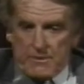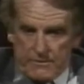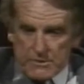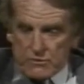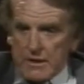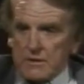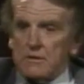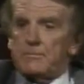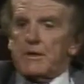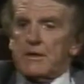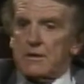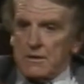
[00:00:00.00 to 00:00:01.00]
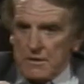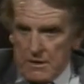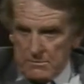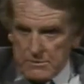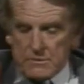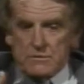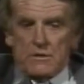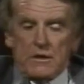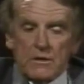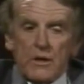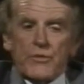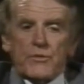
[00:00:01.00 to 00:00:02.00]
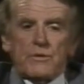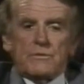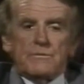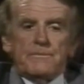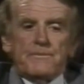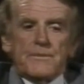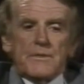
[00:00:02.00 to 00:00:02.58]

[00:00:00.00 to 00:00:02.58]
Bit of a struggle, but he got through.